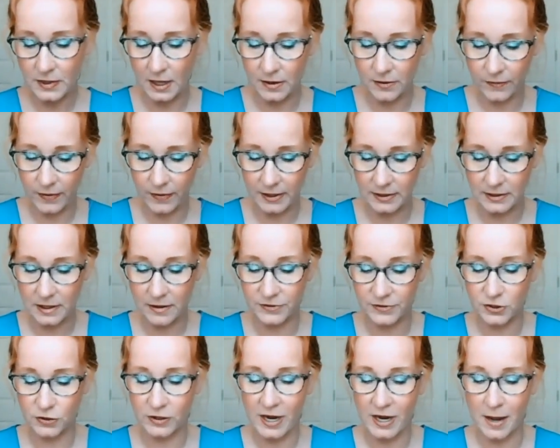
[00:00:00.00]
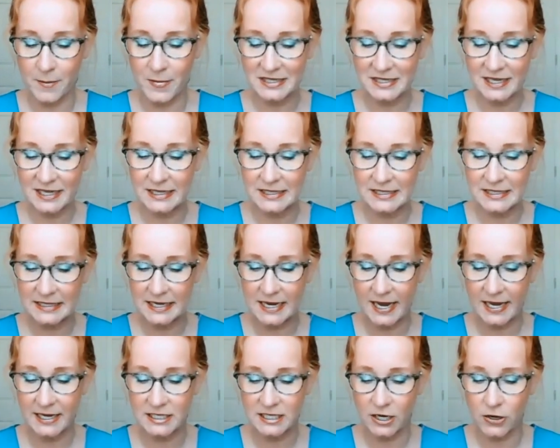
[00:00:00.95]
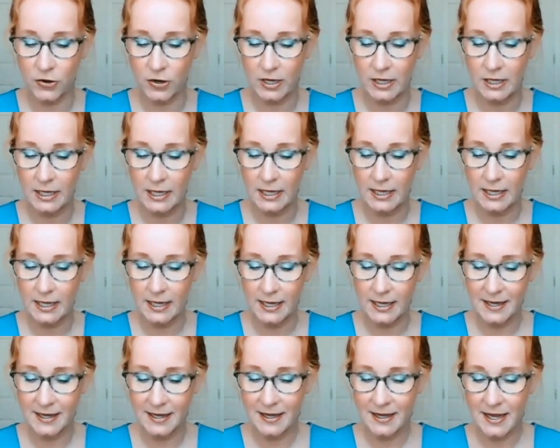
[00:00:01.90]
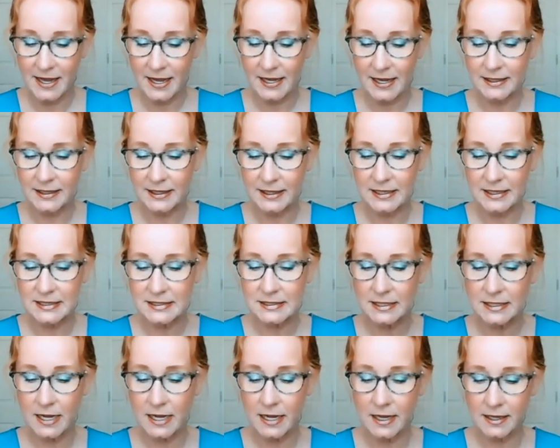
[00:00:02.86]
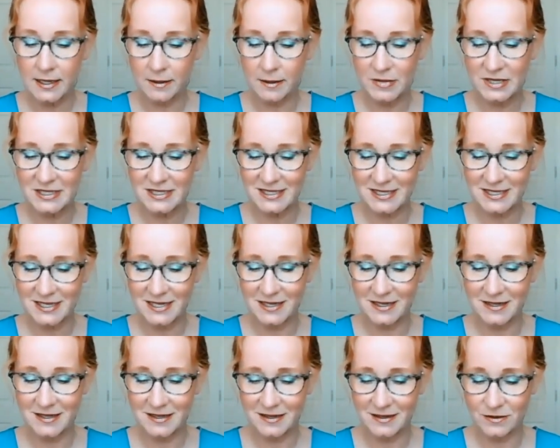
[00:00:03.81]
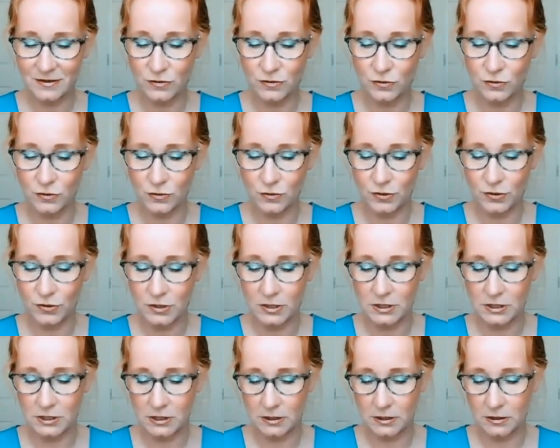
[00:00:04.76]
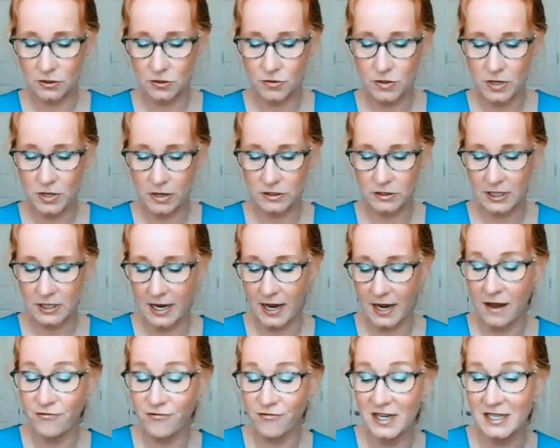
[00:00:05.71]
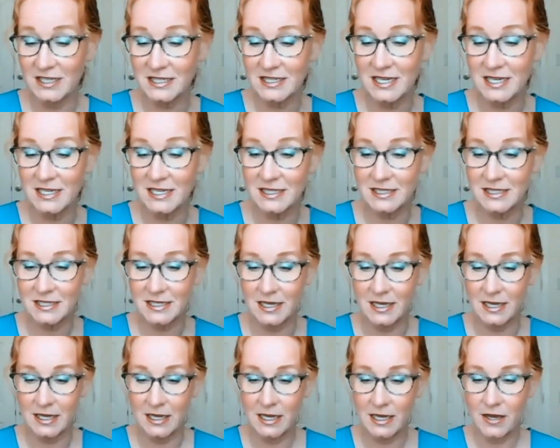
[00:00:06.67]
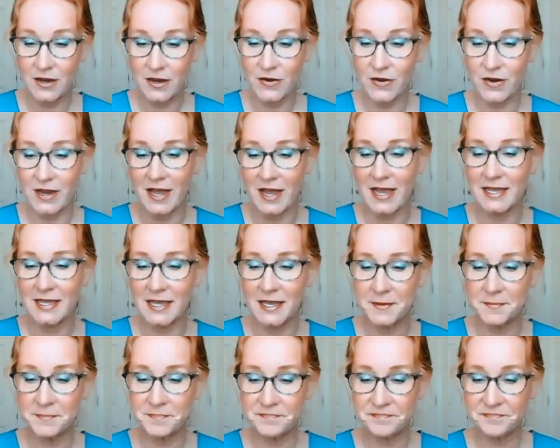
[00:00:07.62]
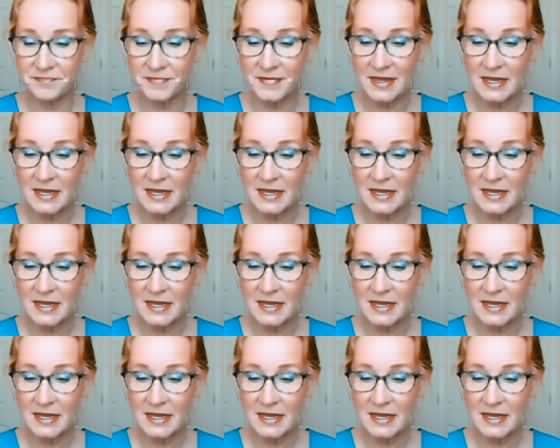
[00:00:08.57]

All right, loving your comments. Hey, Dina. Hey, Terry. Hi, Lisa. Hi, Misty. Ooh, good turnout today. Hi, Francis. All right, hi, Kim.